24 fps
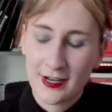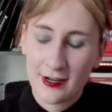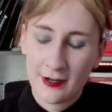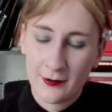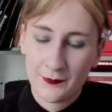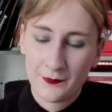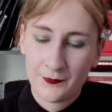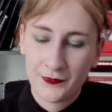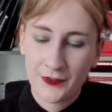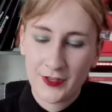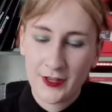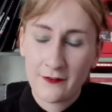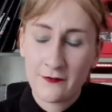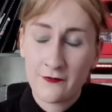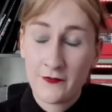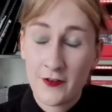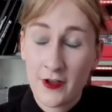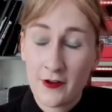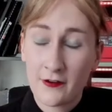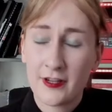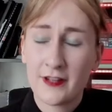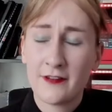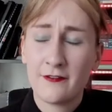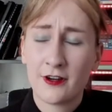um, a
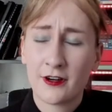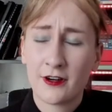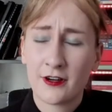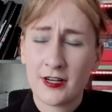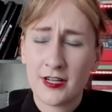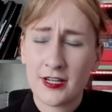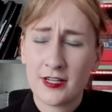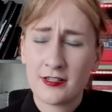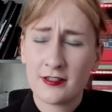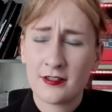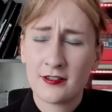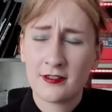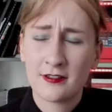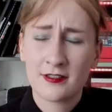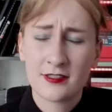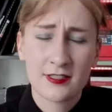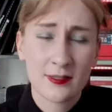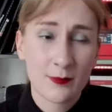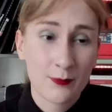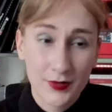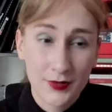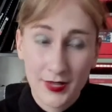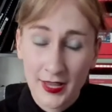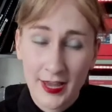very, very
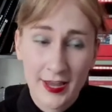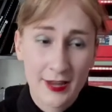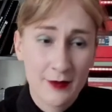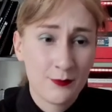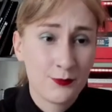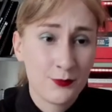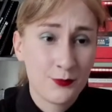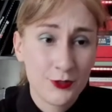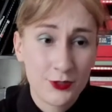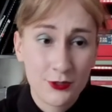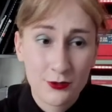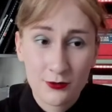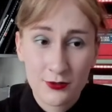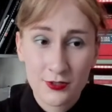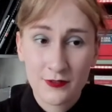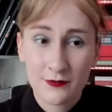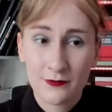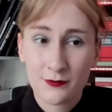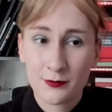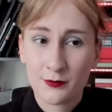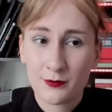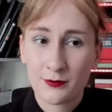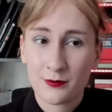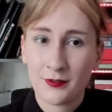sublime,
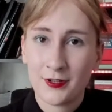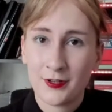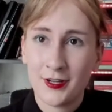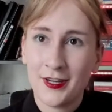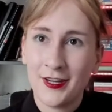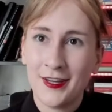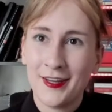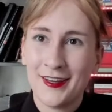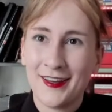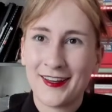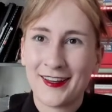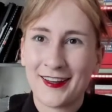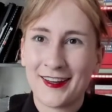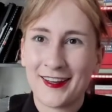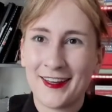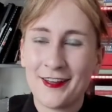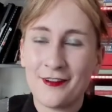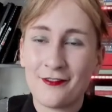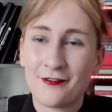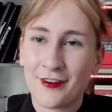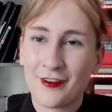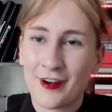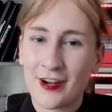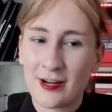beautiful uh,
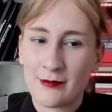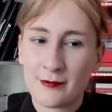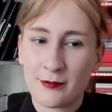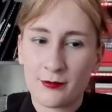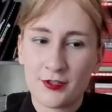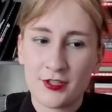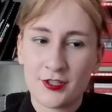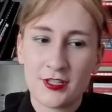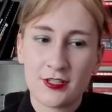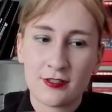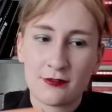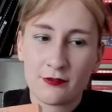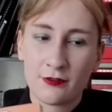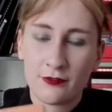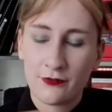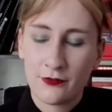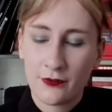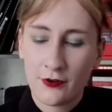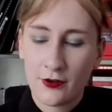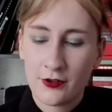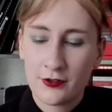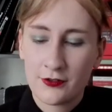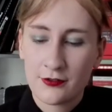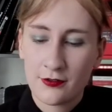environment which is
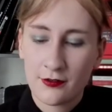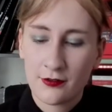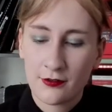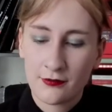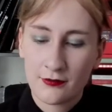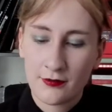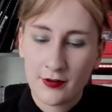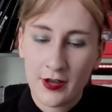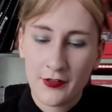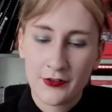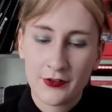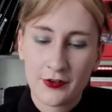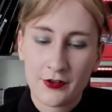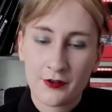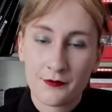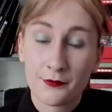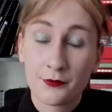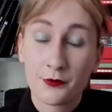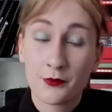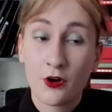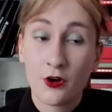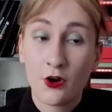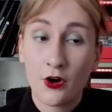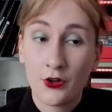referred to throughout the
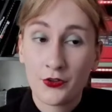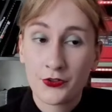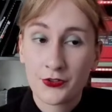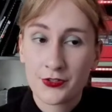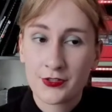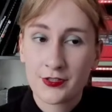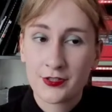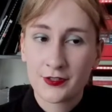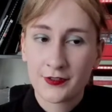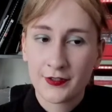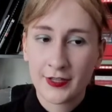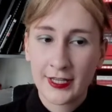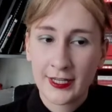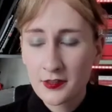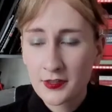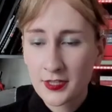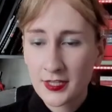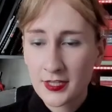novel constantly.